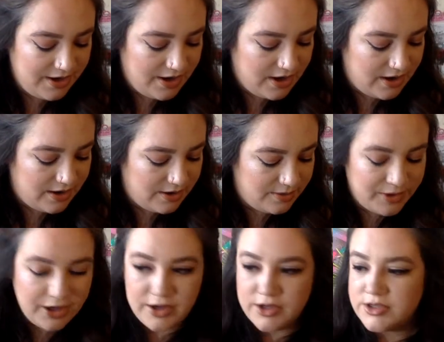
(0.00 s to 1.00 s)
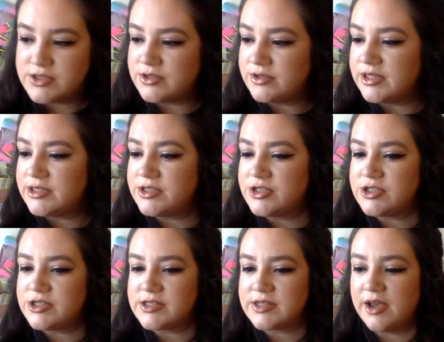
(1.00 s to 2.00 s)
Um, so let's
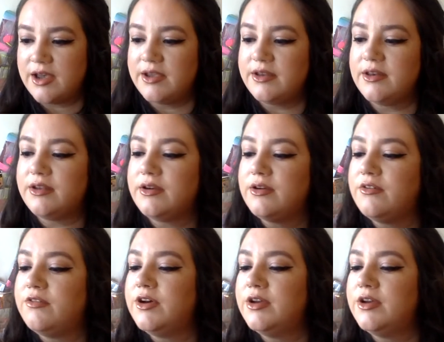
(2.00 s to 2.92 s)
just kind of,